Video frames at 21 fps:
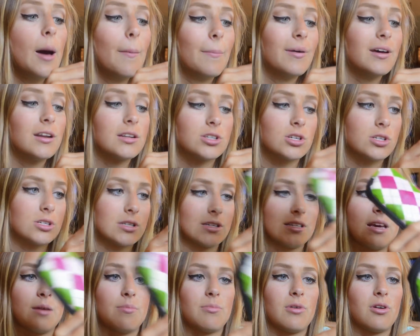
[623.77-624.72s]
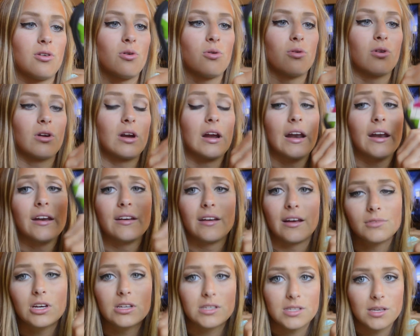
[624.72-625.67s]
but it's just a tampon holder, and
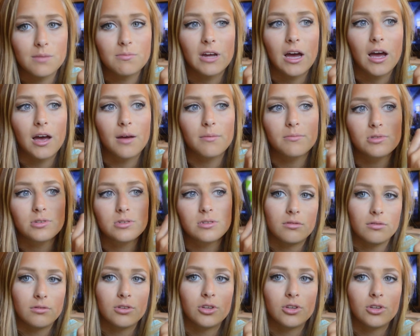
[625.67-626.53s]
because sometimes